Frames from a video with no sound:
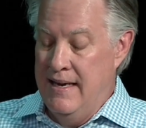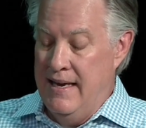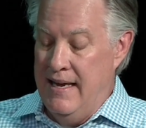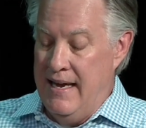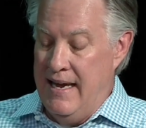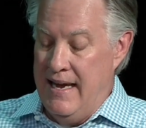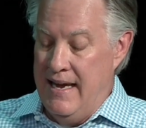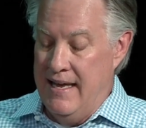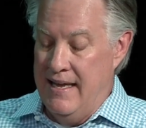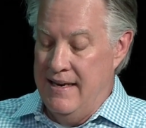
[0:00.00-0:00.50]

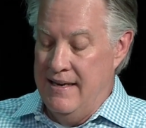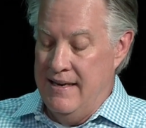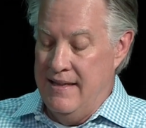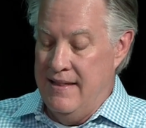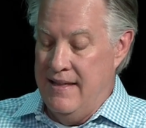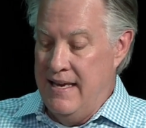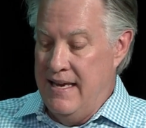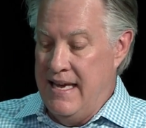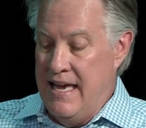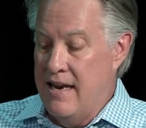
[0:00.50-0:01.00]
and
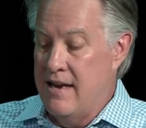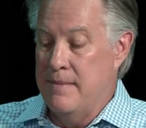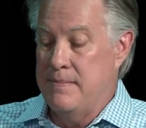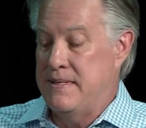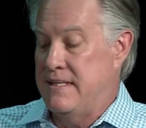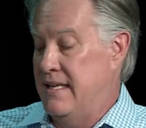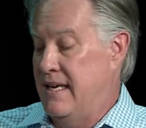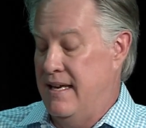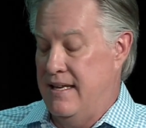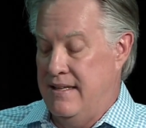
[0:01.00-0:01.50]
they get
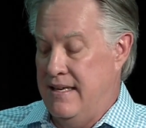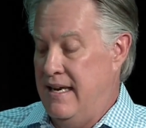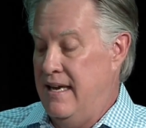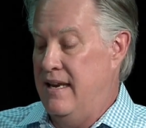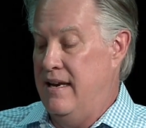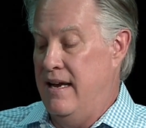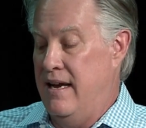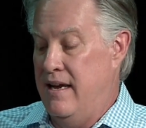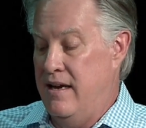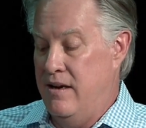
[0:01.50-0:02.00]
upset, they
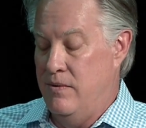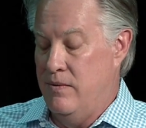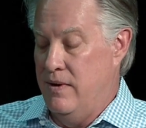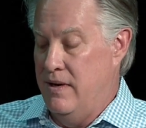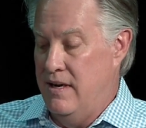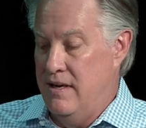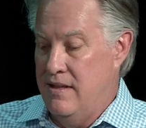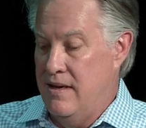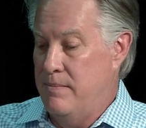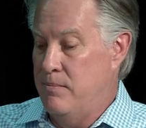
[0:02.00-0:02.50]
get
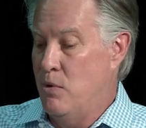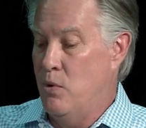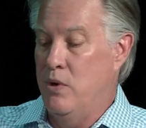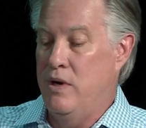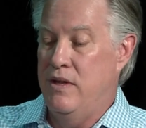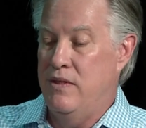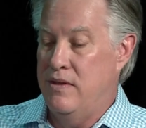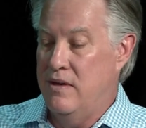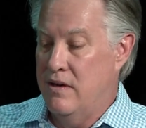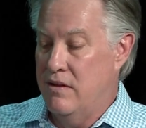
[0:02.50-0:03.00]
angry, and they point
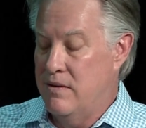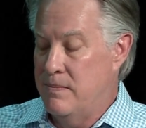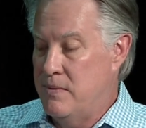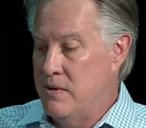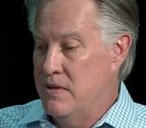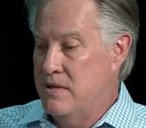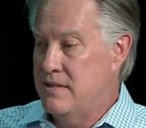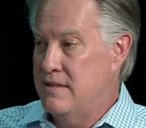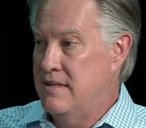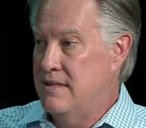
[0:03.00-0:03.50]
at the other
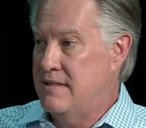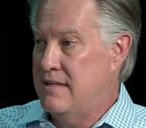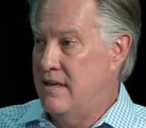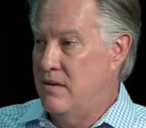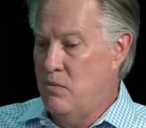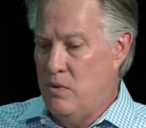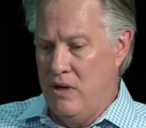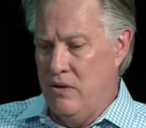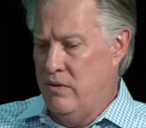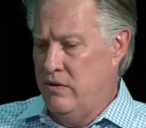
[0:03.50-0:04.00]
person and say,
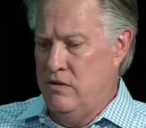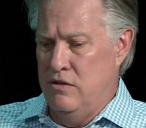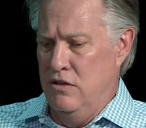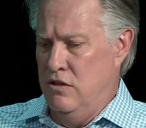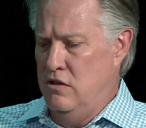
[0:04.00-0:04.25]
well,